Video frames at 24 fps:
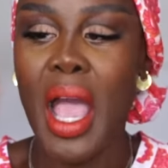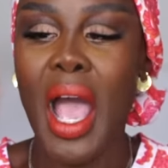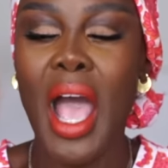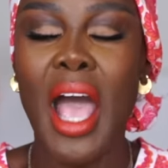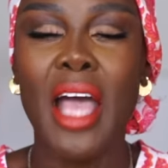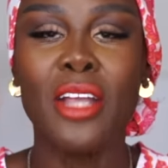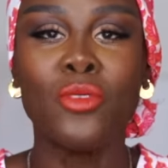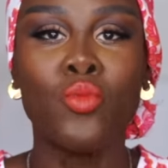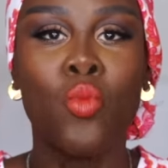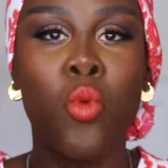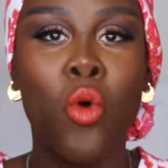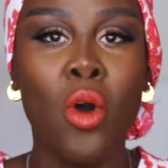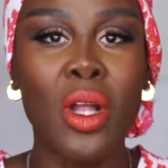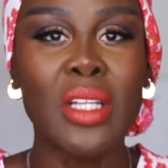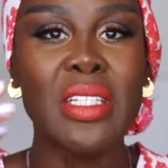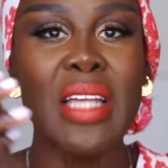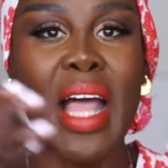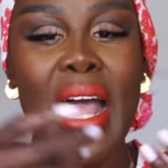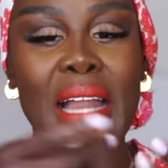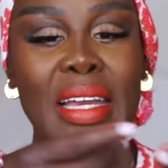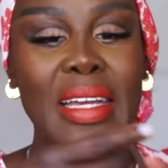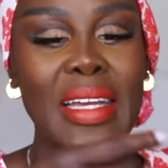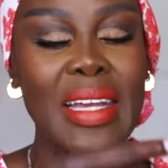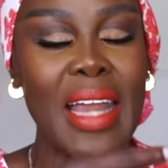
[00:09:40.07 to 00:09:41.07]
And what
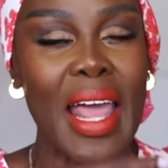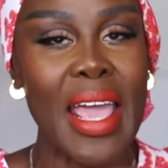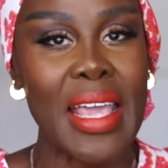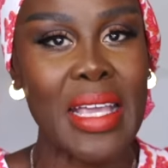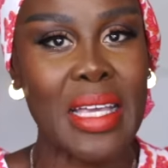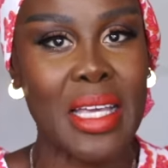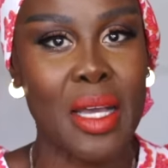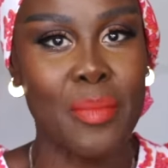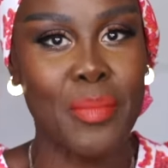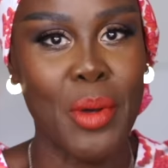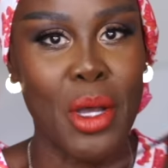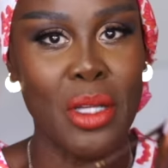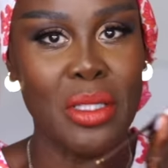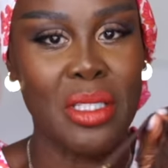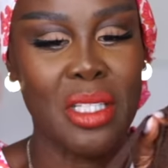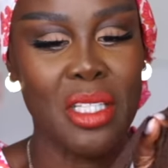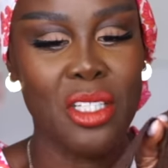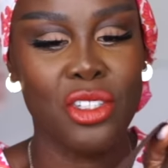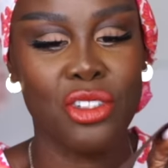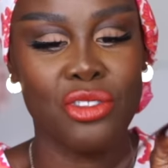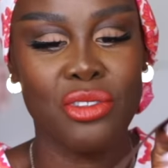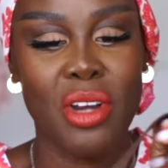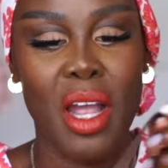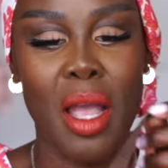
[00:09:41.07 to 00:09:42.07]
I like about
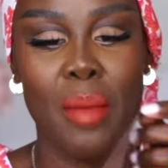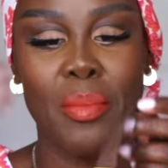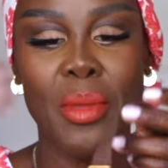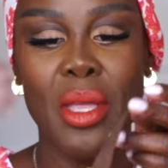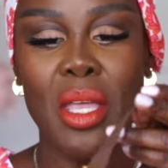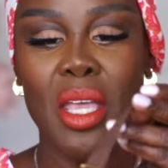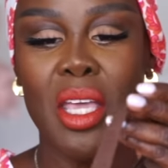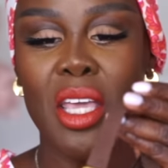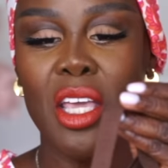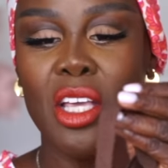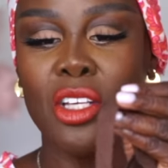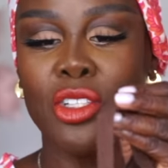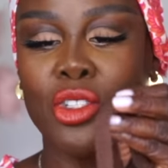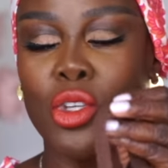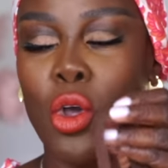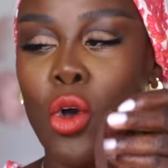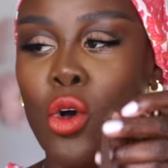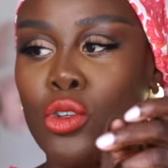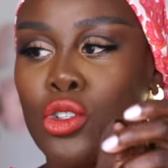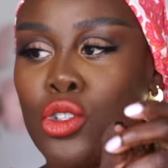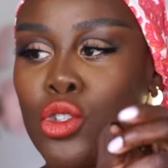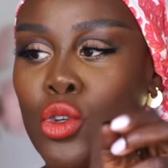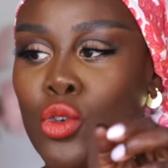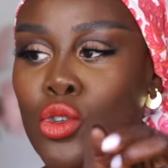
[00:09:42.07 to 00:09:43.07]
this strap is
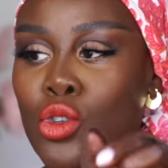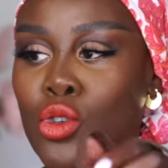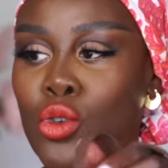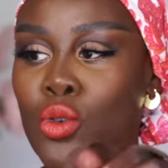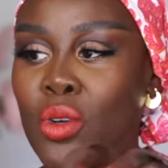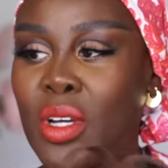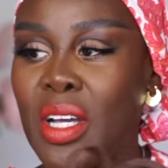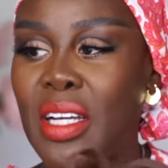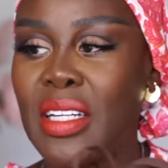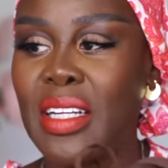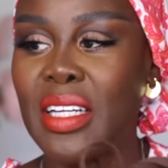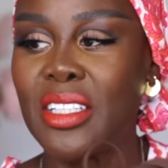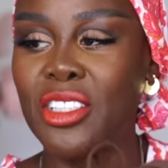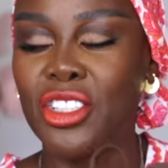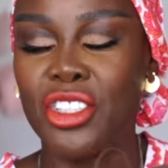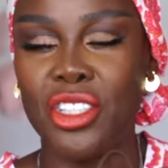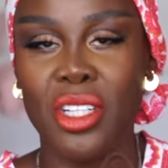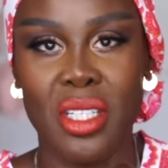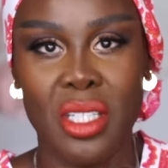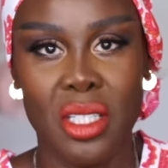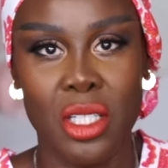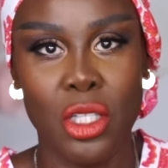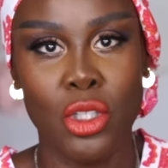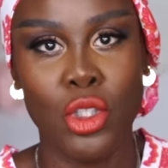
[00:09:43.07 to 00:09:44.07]
also you can
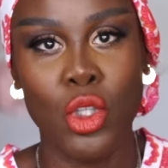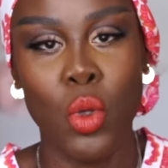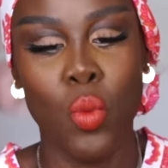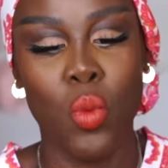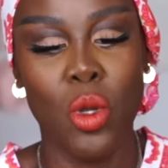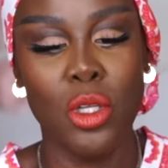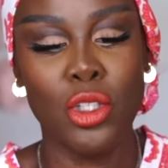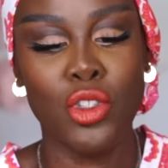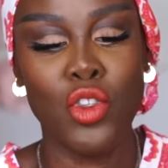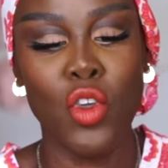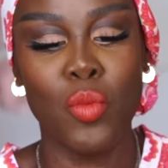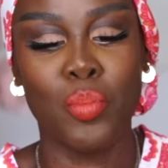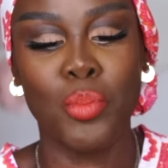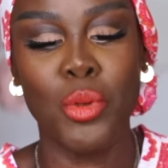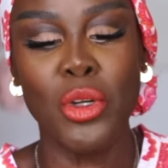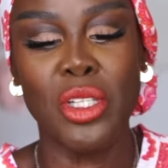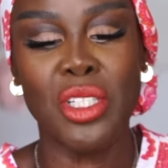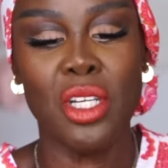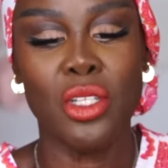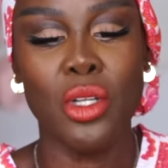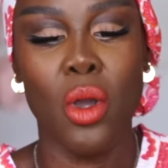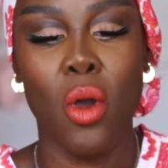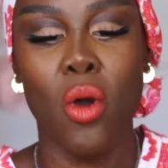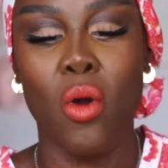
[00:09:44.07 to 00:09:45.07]
adjust it. So once you
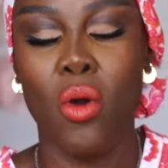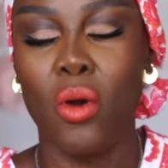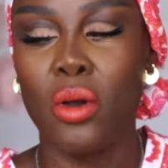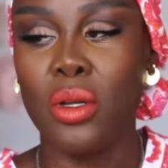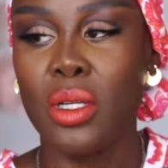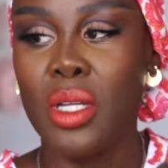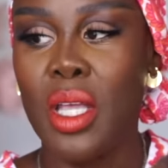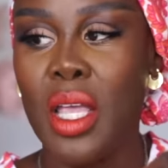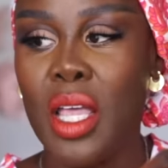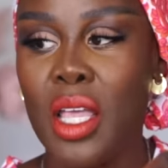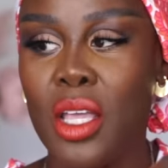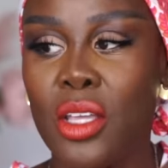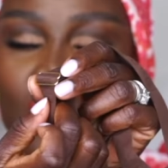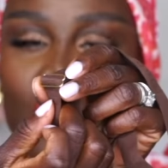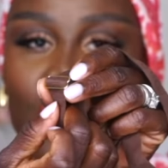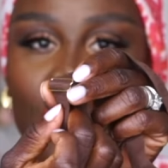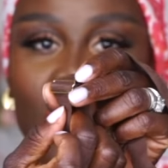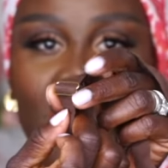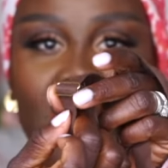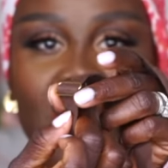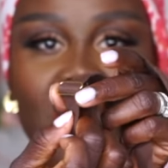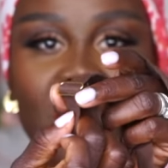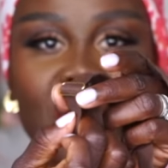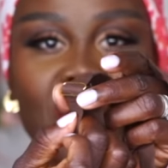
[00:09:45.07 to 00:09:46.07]
put it on, you
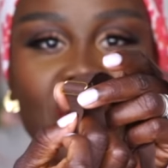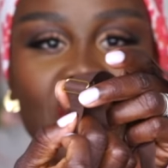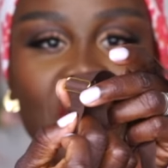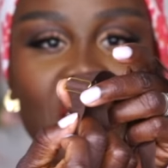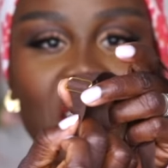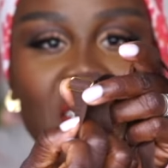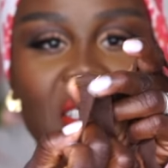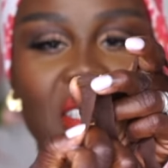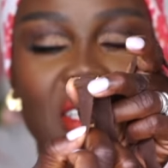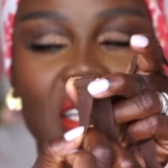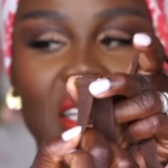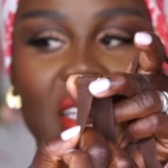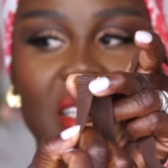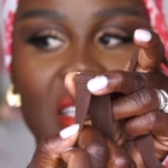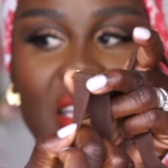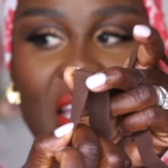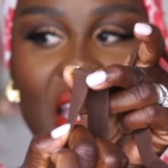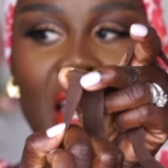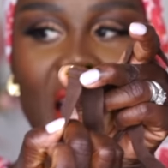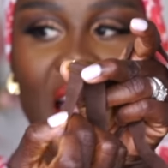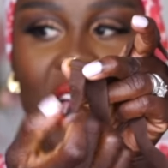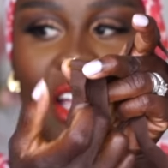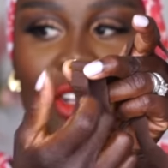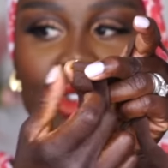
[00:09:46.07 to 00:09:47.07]
can adjust it
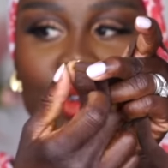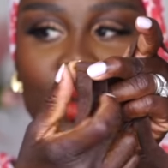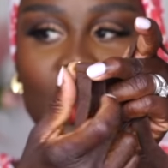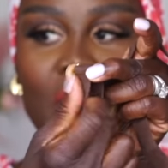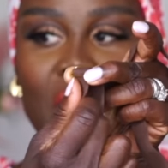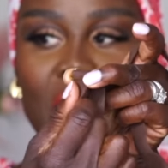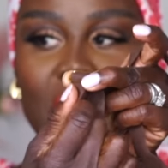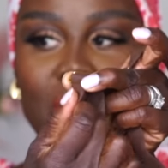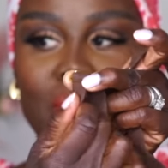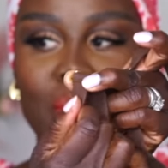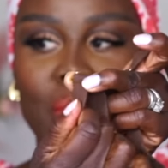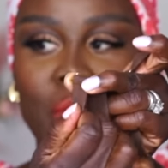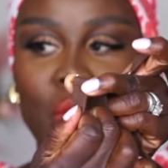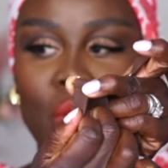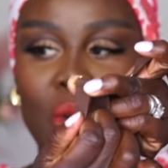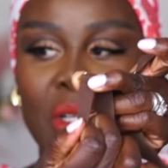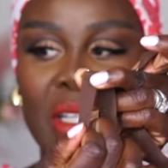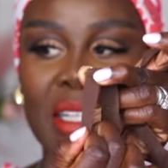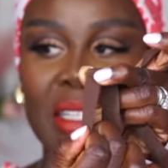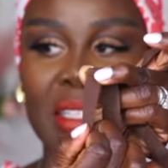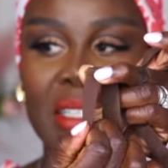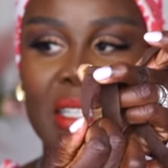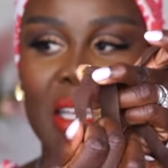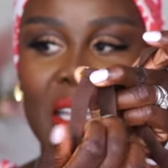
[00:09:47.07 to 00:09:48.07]
and you can pull
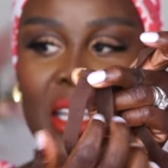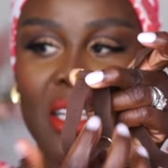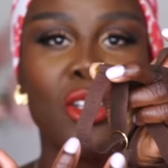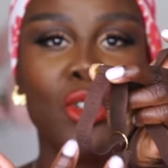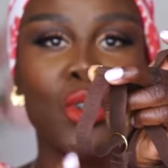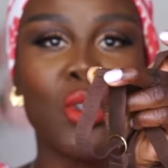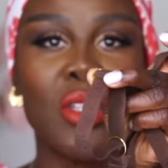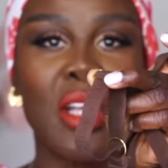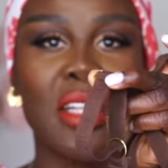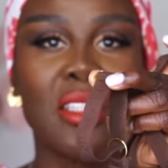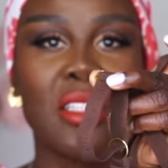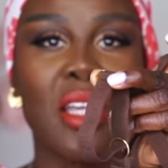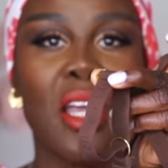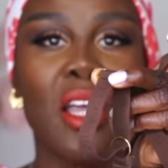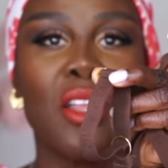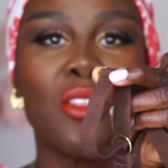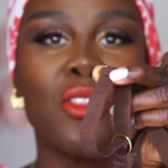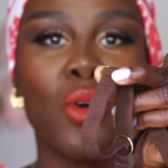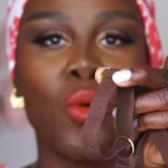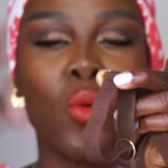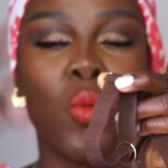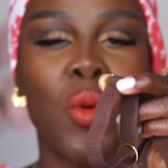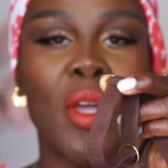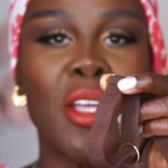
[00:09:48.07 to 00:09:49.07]
it so that
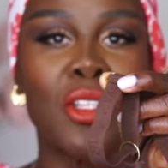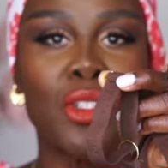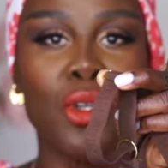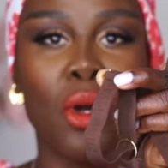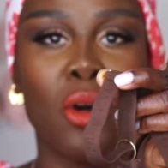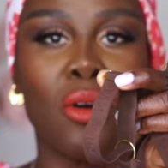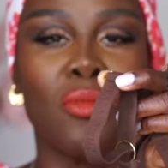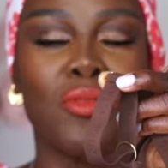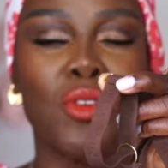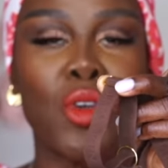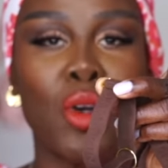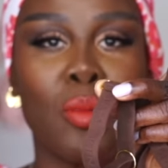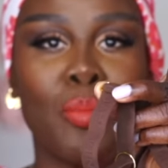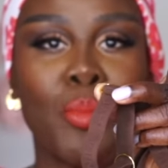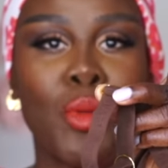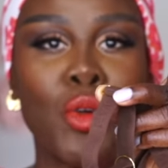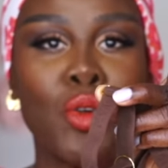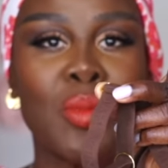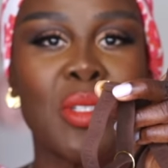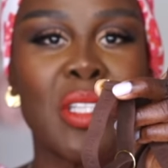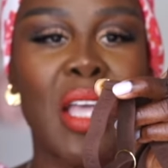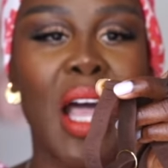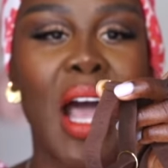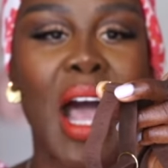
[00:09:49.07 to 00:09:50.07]
the weight of your
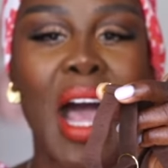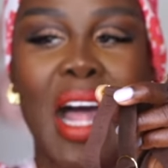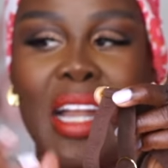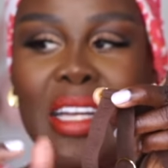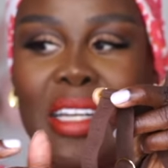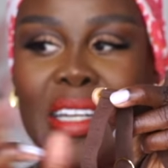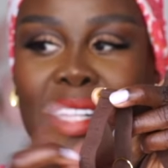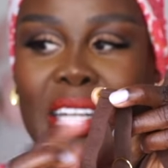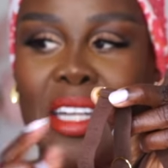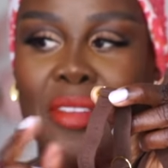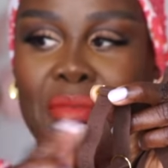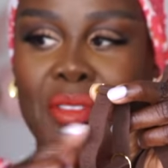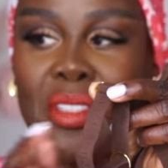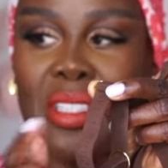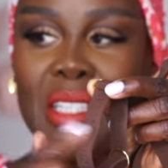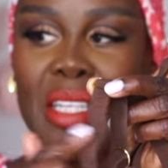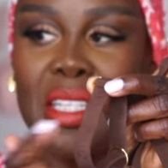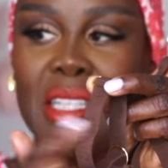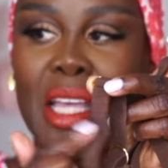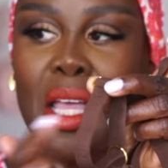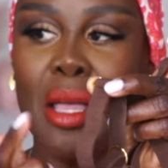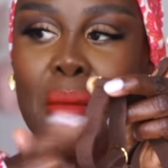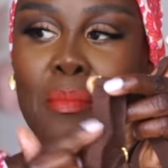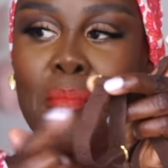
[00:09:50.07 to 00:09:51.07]
boobs are
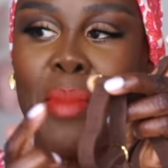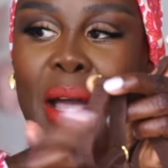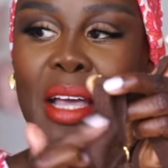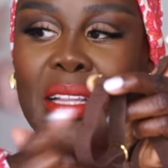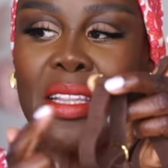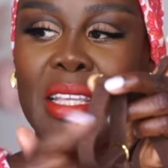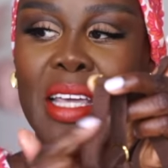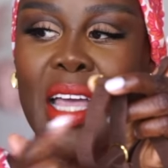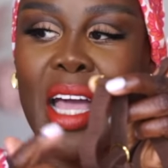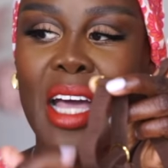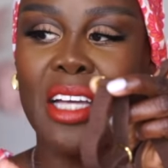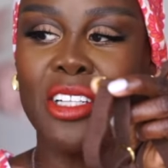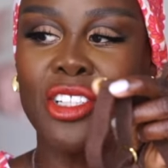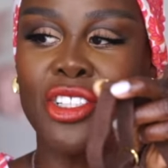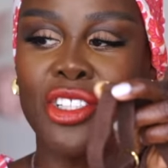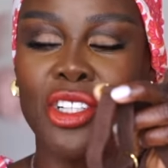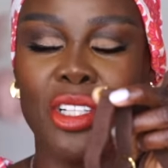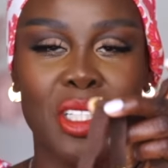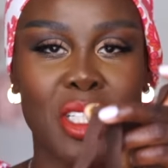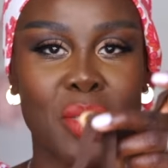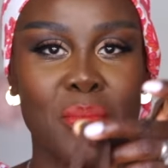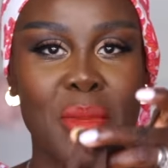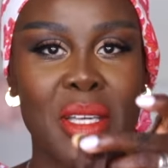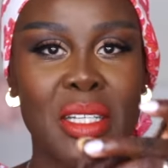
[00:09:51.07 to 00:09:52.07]
lifted by the
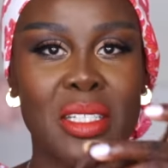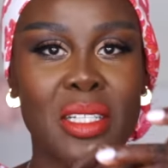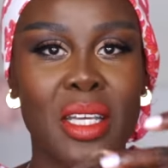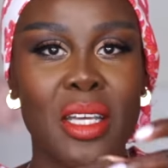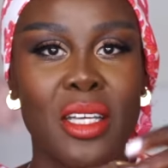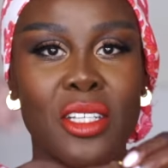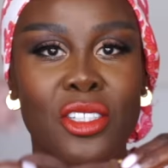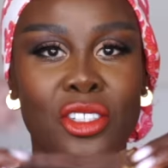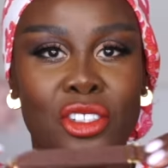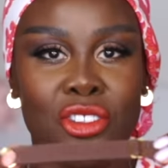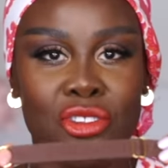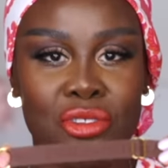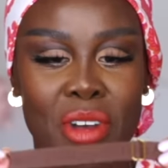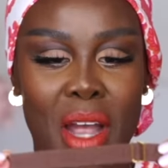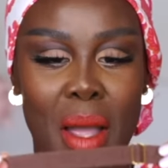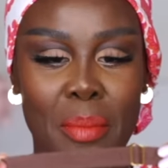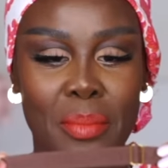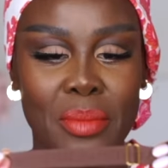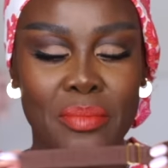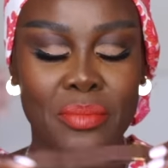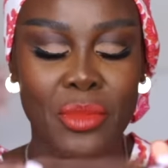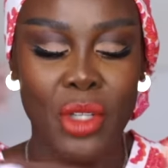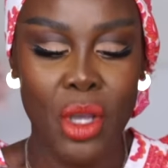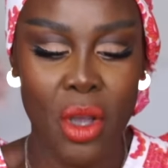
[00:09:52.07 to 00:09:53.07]
adjustment strap.
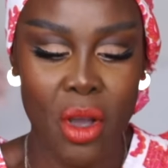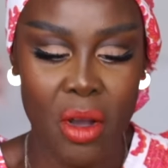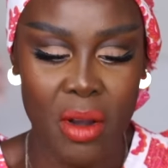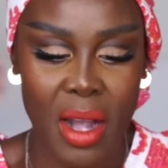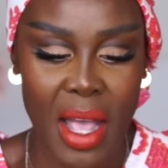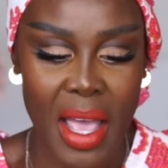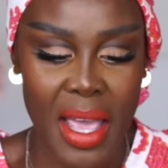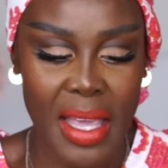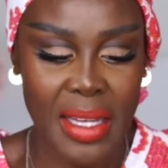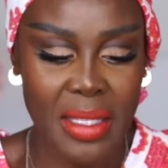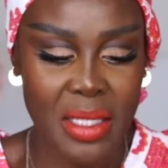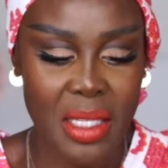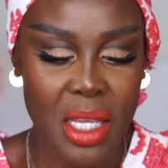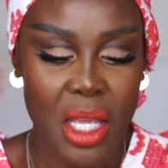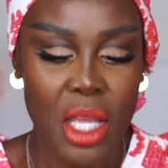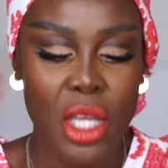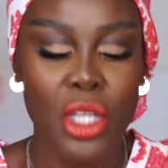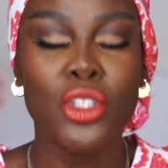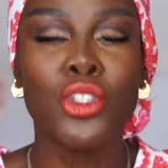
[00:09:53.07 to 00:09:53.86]
All right.